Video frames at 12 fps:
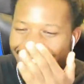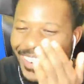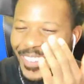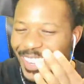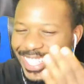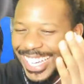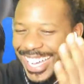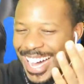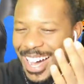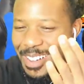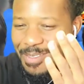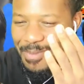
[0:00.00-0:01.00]
What a
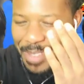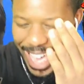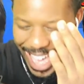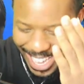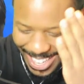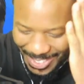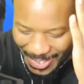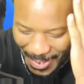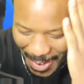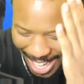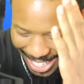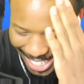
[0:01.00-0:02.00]
comeback.
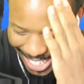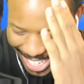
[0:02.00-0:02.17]
What a